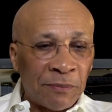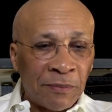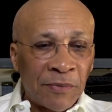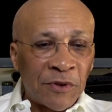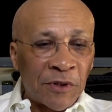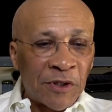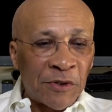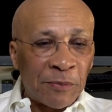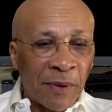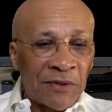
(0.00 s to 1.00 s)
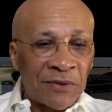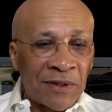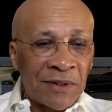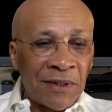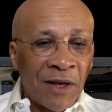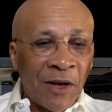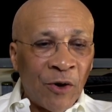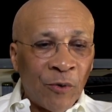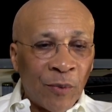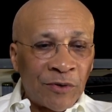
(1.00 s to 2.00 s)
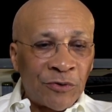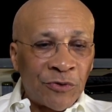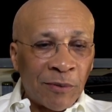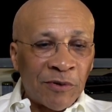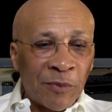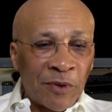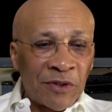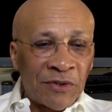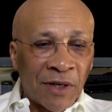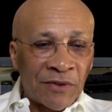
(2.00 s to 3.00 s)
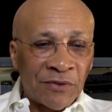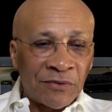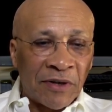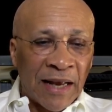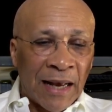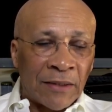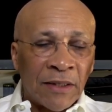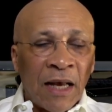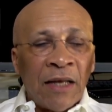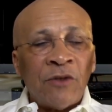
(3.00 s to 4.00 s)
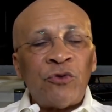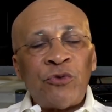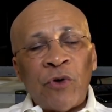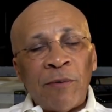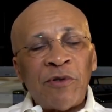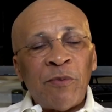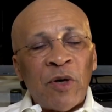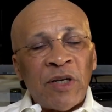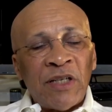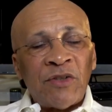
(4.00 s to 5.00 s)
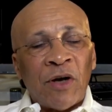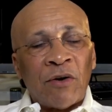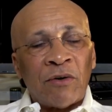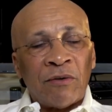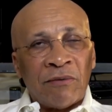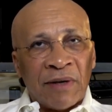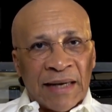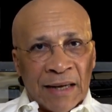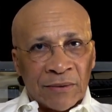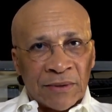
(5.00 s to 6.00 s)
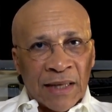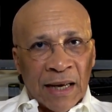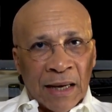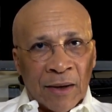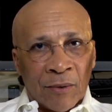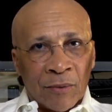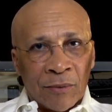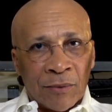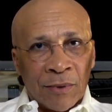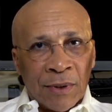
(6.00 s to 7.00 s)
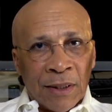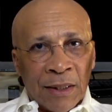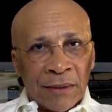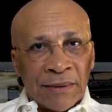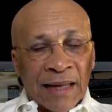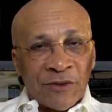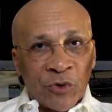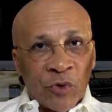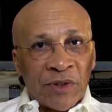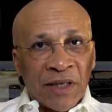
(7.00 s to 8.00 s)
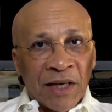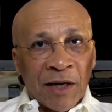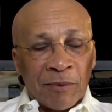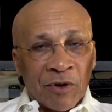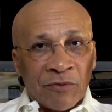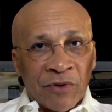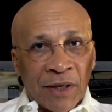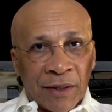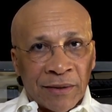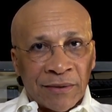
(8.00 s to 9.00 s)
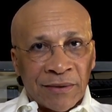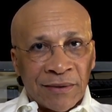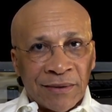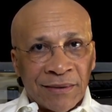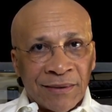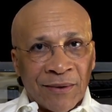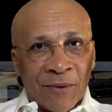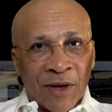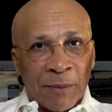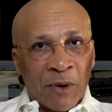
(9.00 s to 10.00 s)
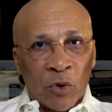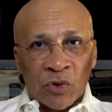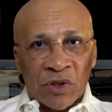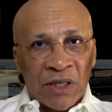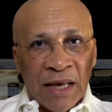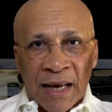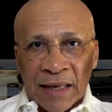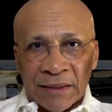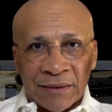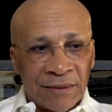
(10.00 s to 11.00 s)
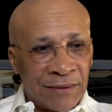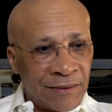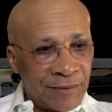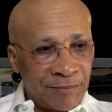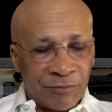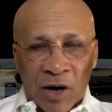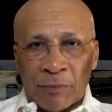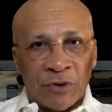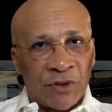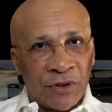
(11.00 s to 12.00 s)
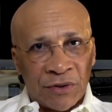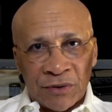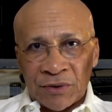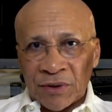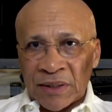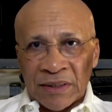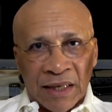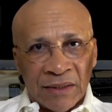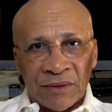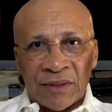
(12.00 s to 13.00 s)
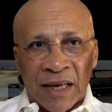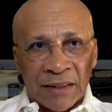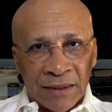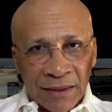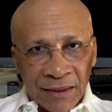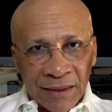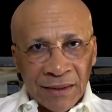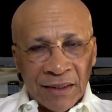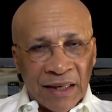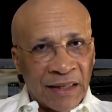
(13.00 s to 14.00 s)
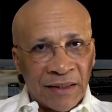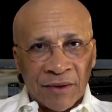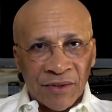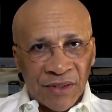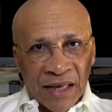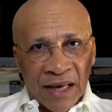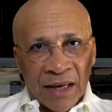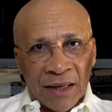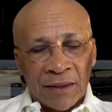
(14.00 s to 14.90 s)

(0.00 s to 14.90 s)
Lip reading: especially when Trump's money starts to run out? Trump's money is not going to run out now. That's going to take a couple of years, okay, because he has properties and things that he can either sell,